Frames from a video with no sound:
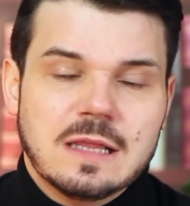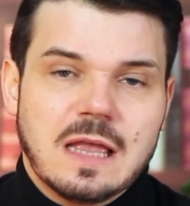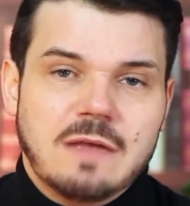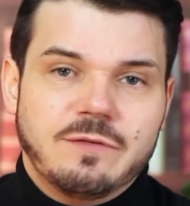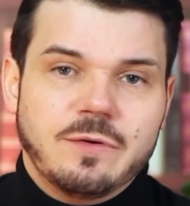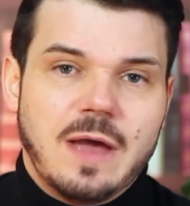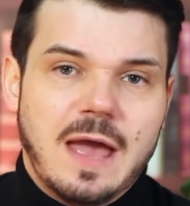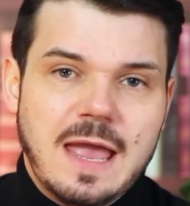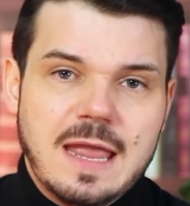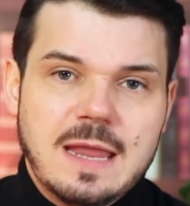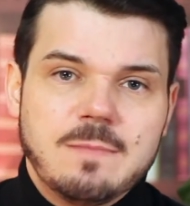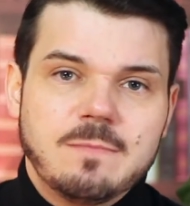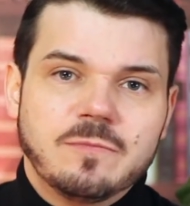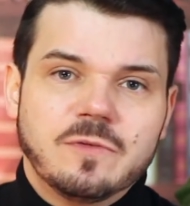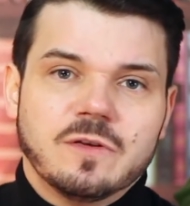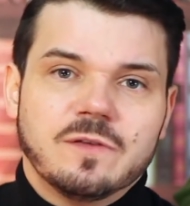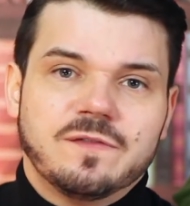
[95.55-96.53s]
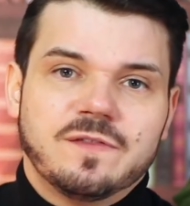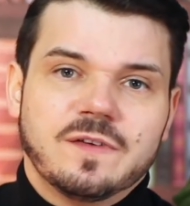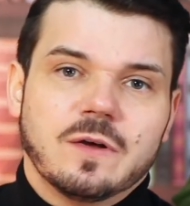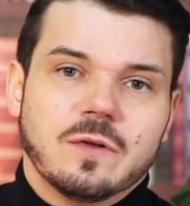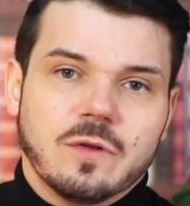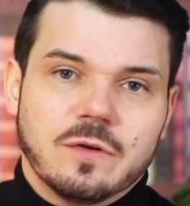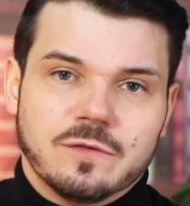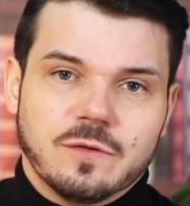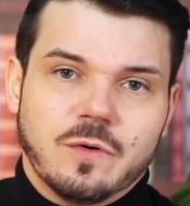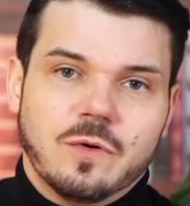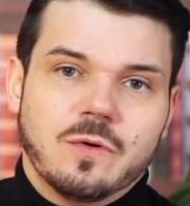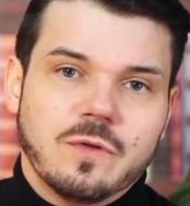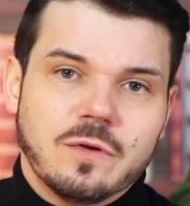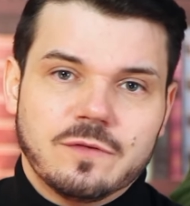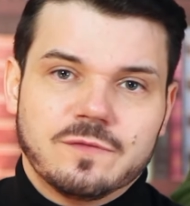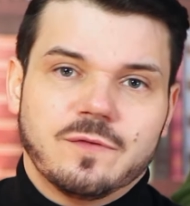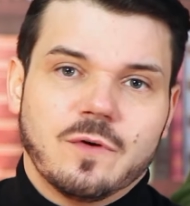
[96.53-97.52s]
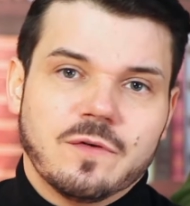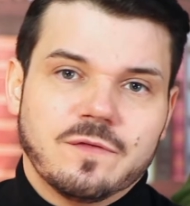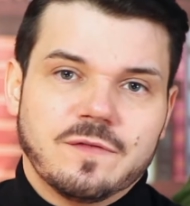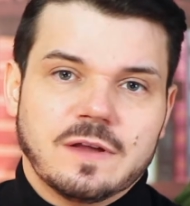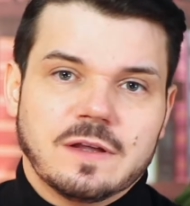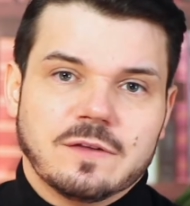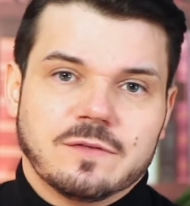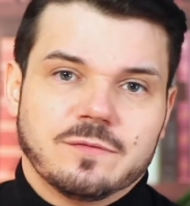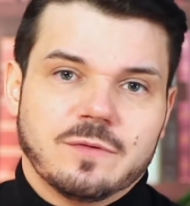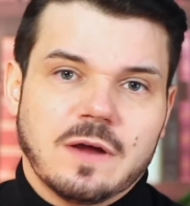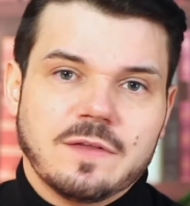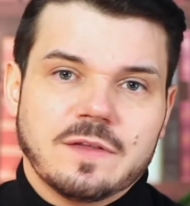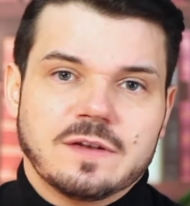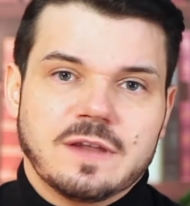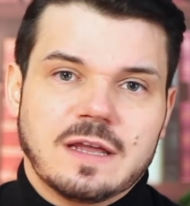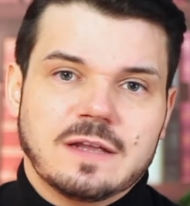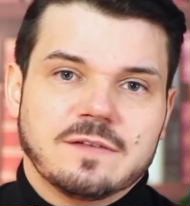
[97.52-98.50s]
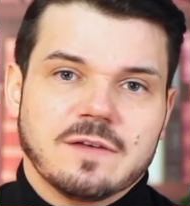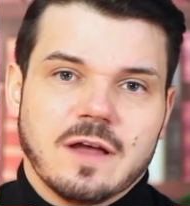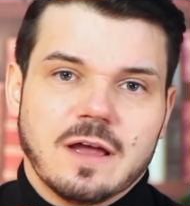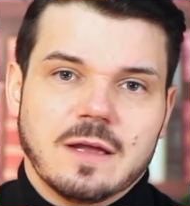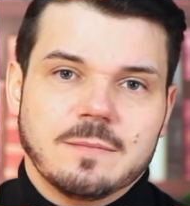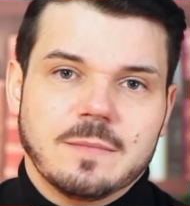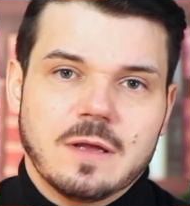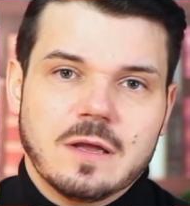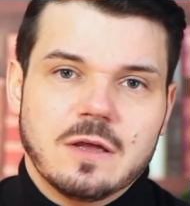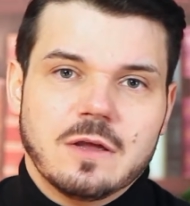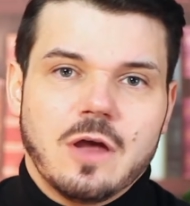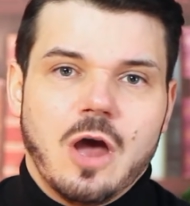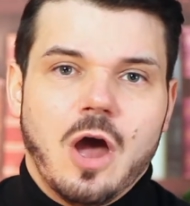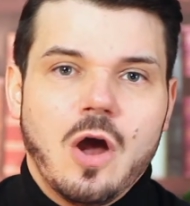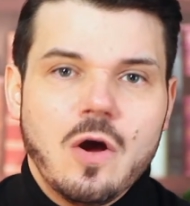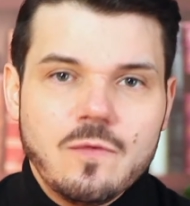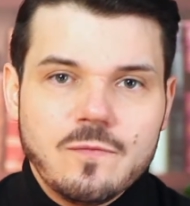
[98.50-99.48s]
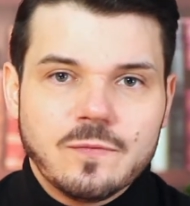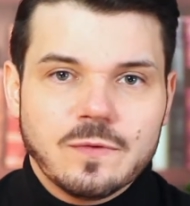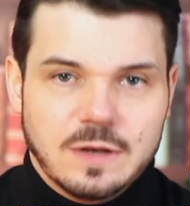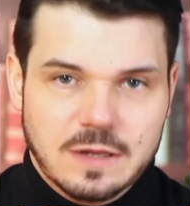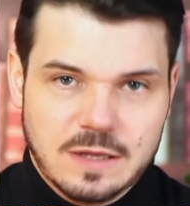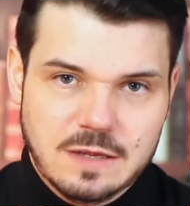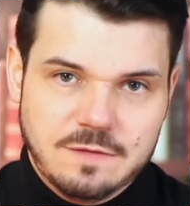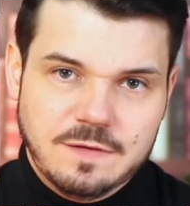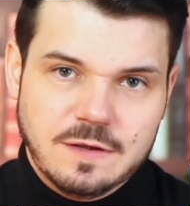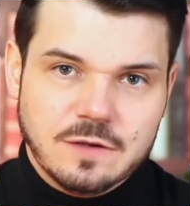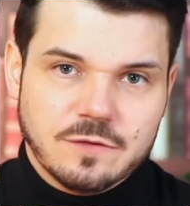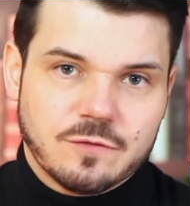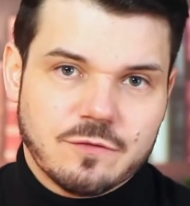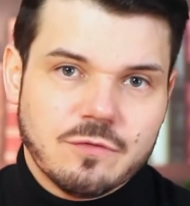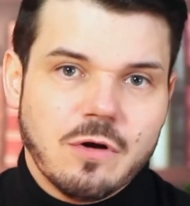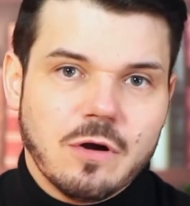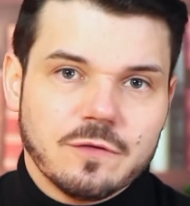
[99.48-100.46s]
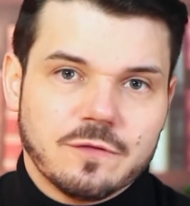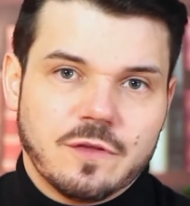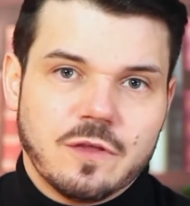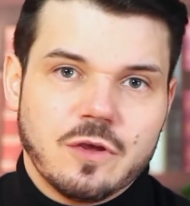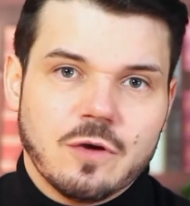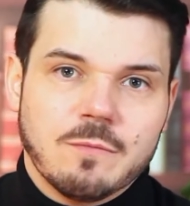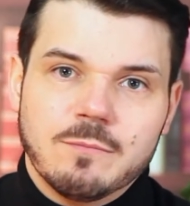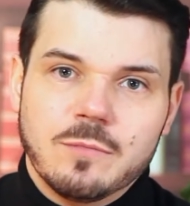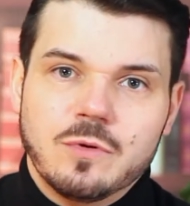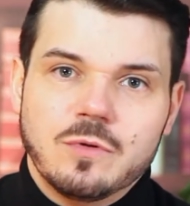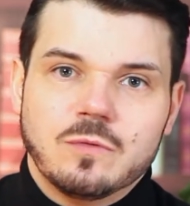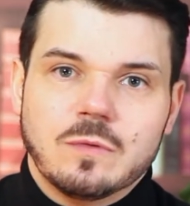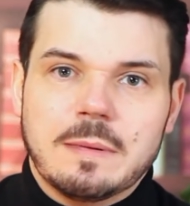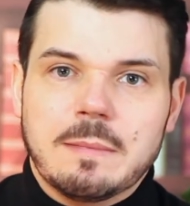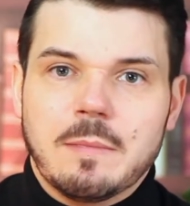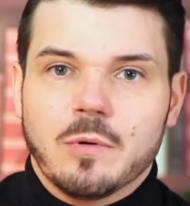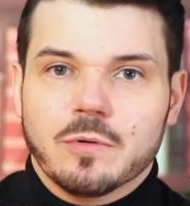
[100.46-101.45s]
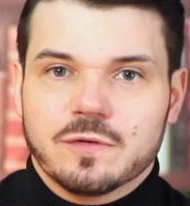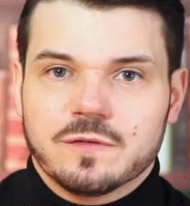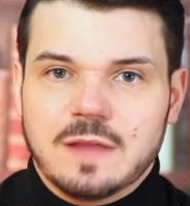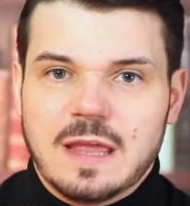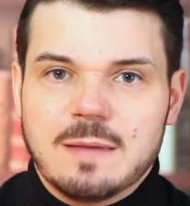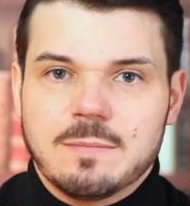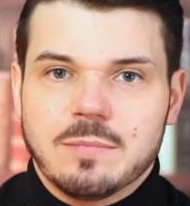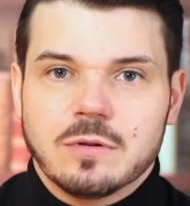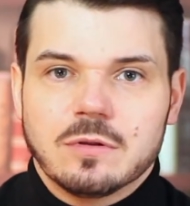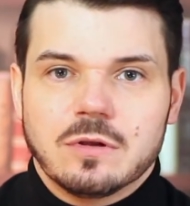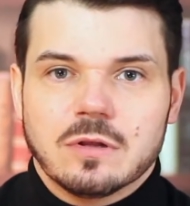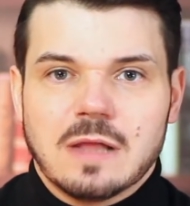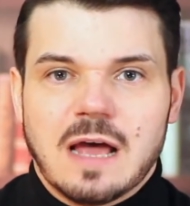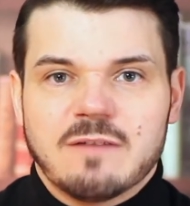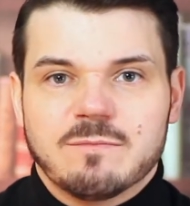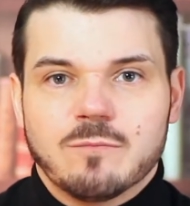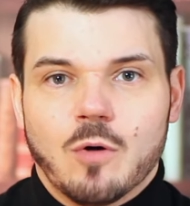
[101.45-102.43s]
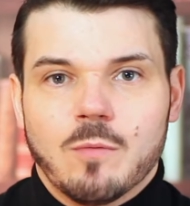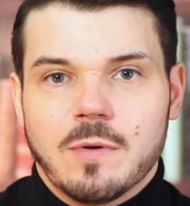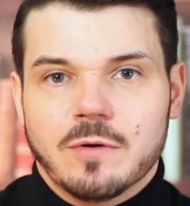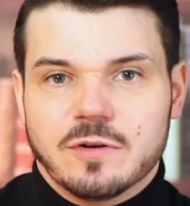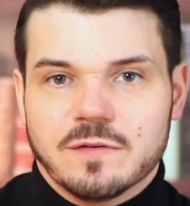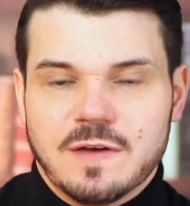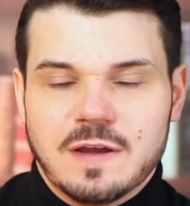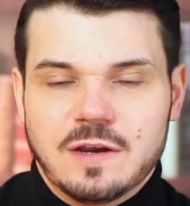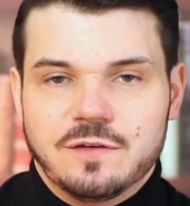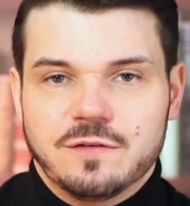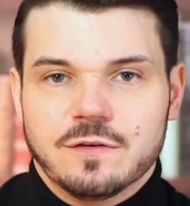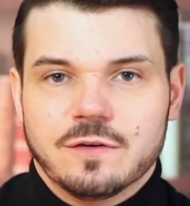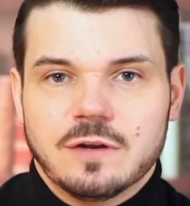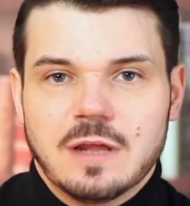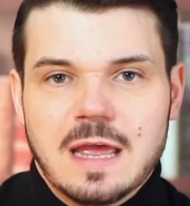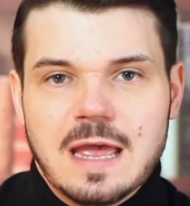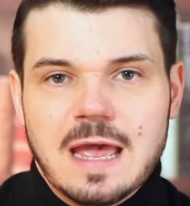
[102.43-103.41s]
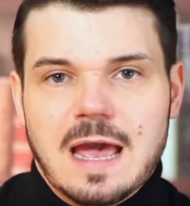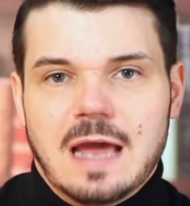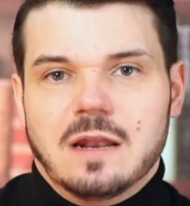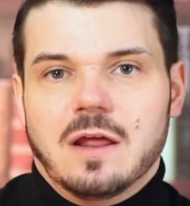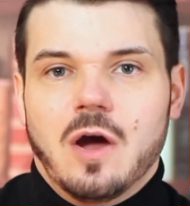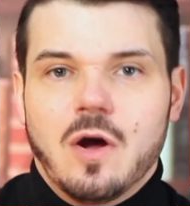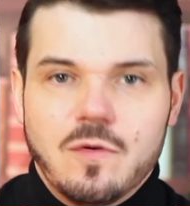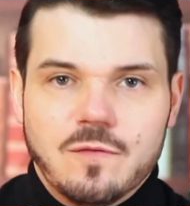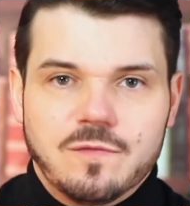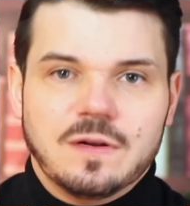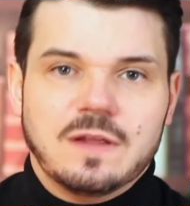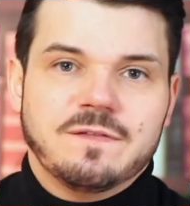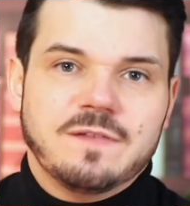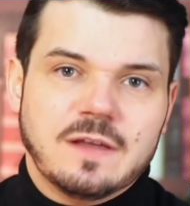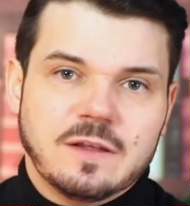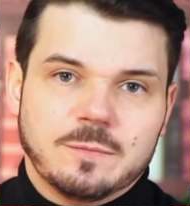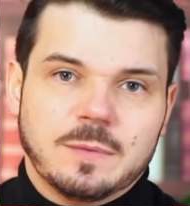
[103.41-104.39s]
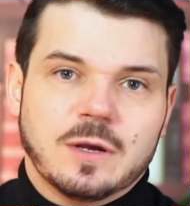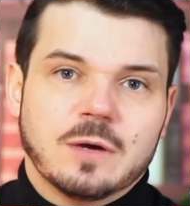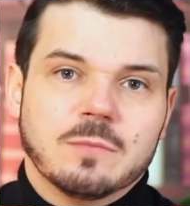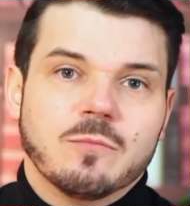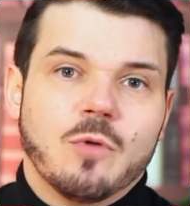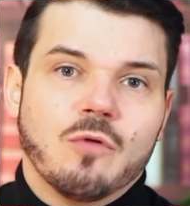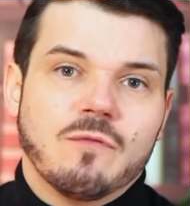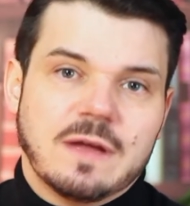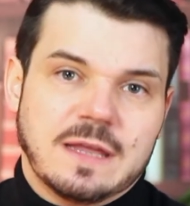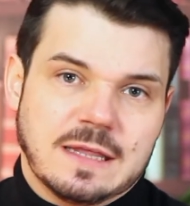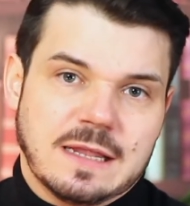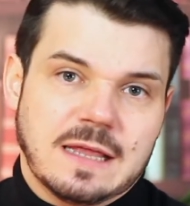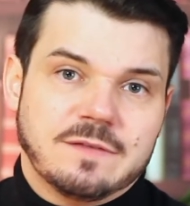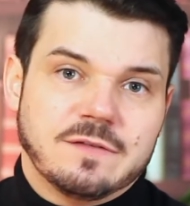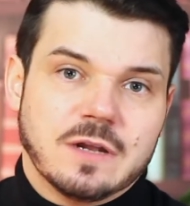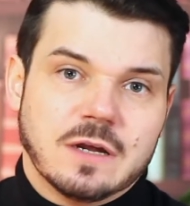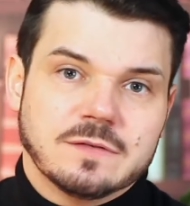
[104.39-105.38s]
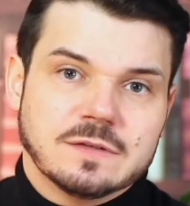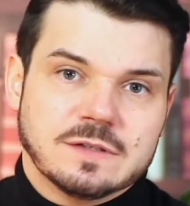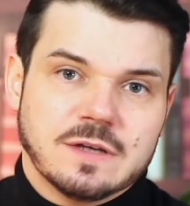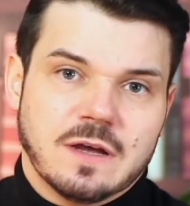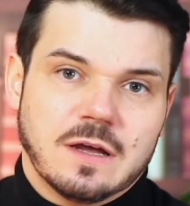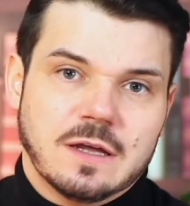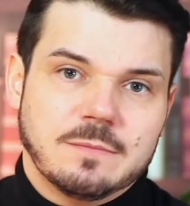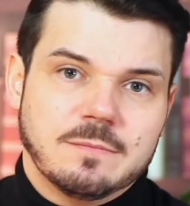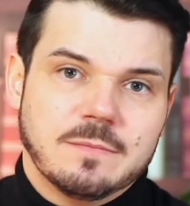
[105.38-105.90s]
If you aim to fill all those 4 things throughout the daytime, hopefully, fingers crossed, that your mood will be more stable, you'll have more motivation, and hopefully things become more regulated over time.